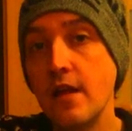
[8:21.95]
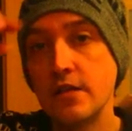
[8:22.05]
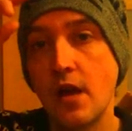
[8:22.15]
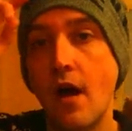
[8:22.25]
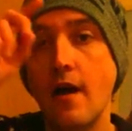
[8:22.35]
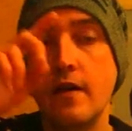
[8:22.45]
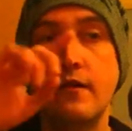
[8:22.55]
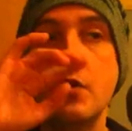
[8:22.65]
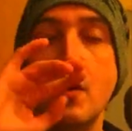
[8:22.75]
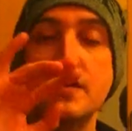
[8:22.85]
So
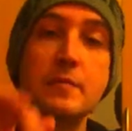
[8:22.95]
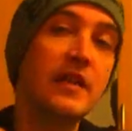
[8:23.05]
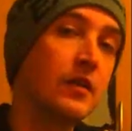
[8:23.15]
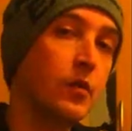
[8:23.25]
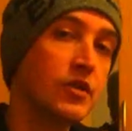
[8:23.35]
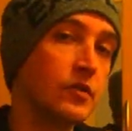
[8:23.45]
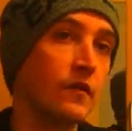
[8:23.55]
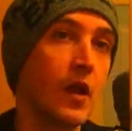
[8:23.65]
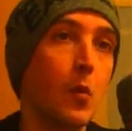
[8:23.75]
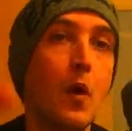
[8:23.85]
if you ask me any question
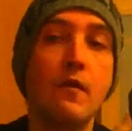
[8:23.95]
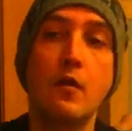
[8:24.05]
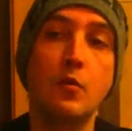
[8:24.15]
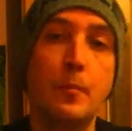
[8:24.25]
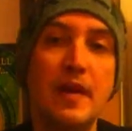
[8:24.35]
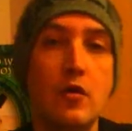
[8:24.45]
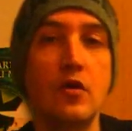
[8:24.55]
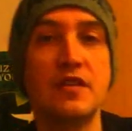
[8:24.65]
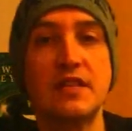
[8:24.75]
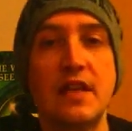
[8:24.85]
of like where I will be
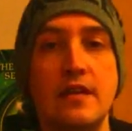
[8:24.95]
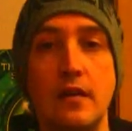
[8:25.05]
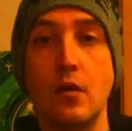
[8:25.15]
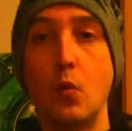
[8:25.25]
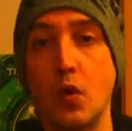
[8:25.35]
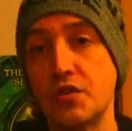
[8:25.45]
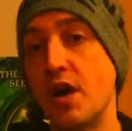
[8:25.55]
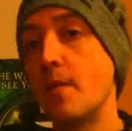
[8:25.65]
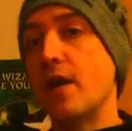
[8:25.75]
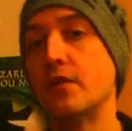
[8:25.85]
on this date and at what time,